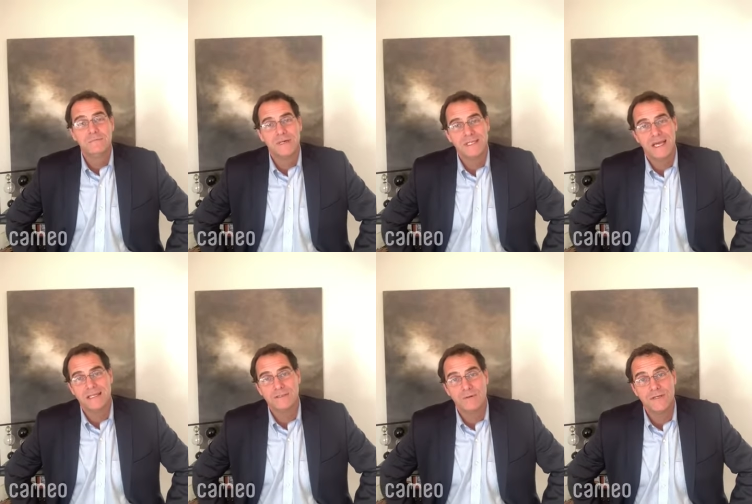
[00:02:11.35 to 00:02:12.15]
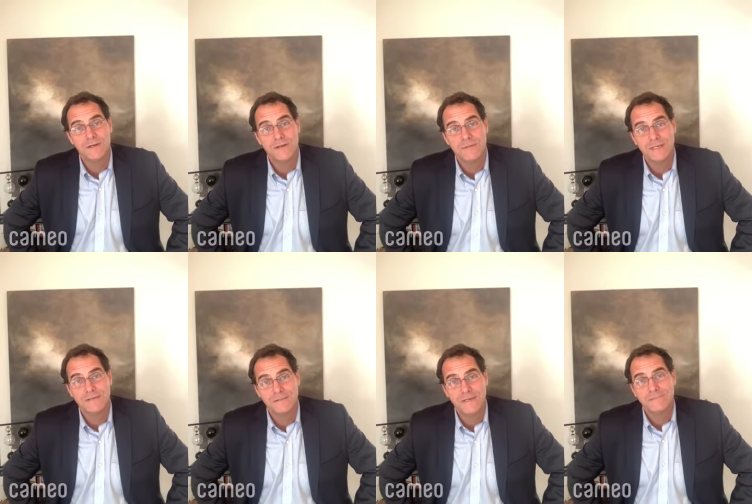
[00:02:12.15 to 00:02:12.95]
But that is where you come in,
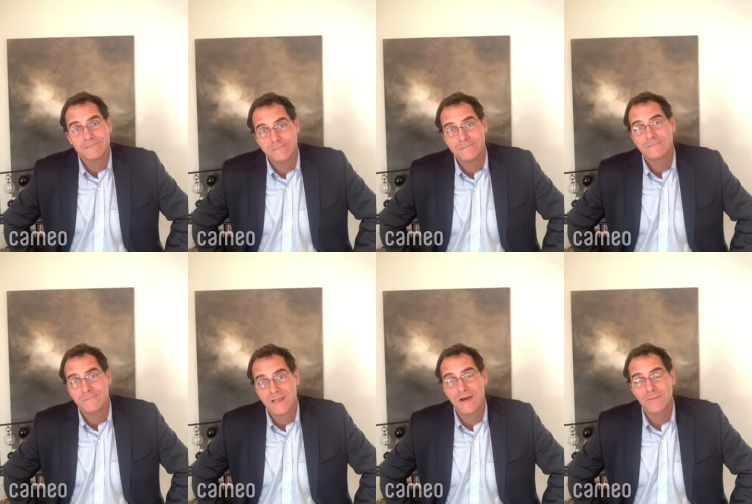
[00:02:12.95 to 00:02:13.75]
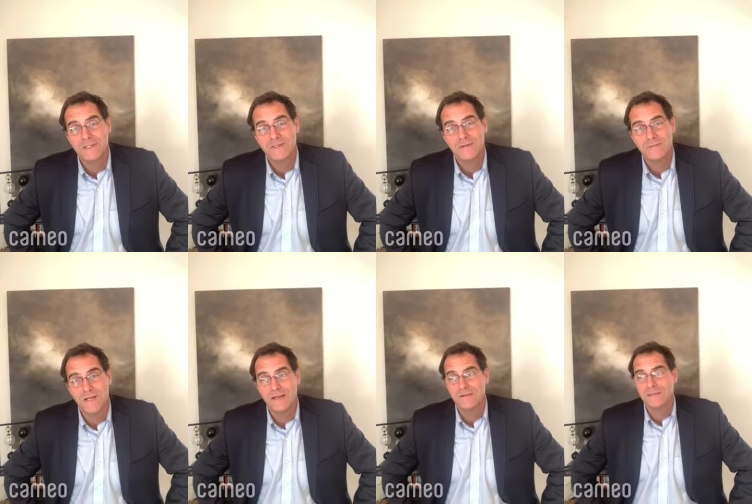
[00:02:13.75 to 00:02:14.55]
right? Helping to
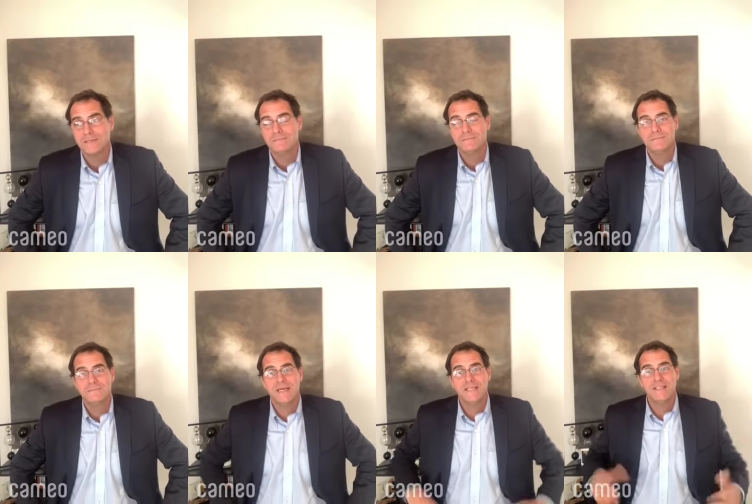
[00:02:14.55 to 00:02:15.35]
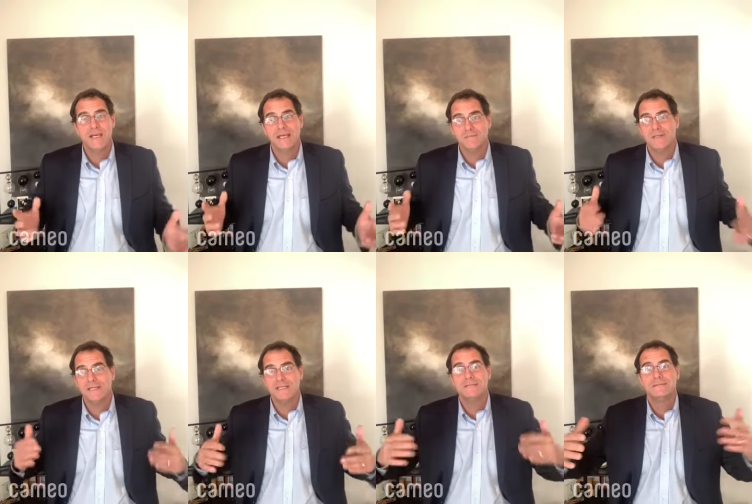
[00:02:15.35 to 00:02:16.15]
not only educate, but
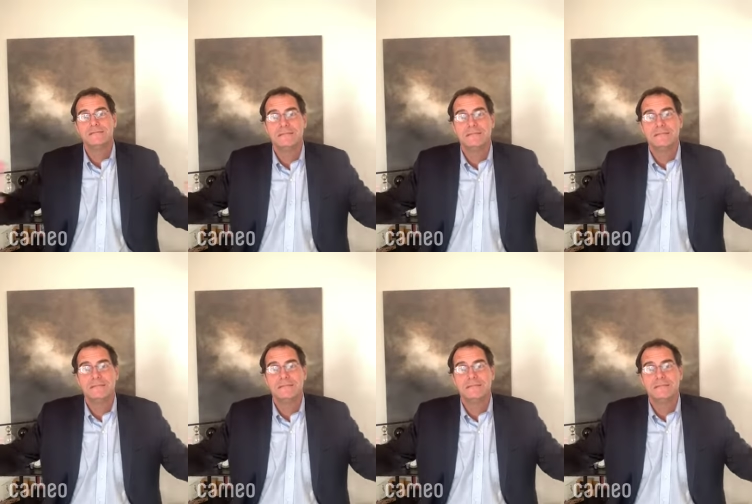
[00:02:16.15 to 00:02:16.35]
then,